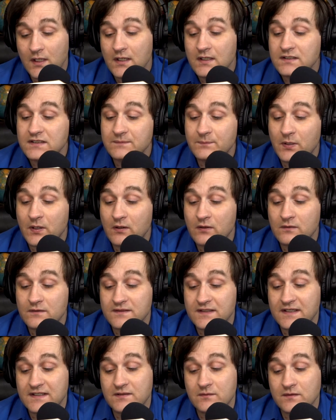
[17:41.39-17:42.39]
Suppose,
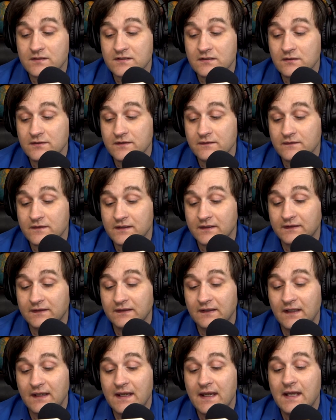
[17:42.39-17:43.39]
as a result of this,
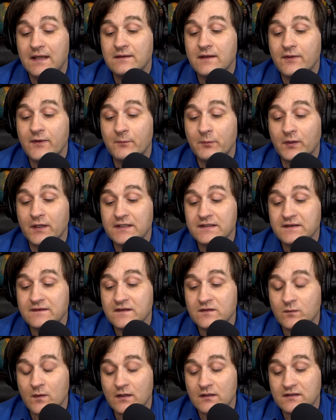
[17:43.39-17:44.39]
that the price of
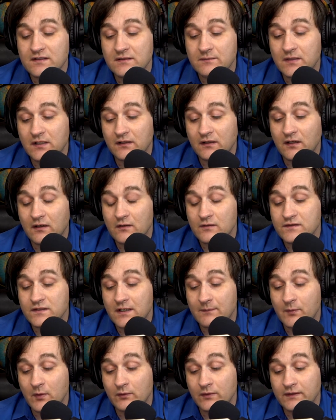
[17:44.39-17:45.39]
sweaters in America goes
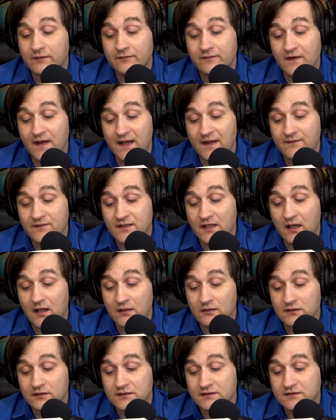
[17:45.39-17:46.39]
up only
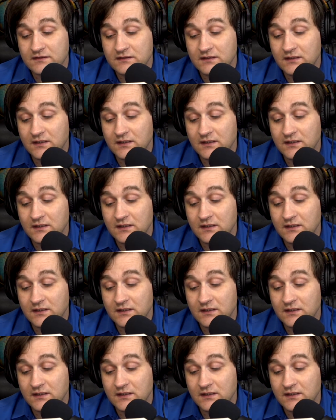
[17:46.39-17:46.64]
$5.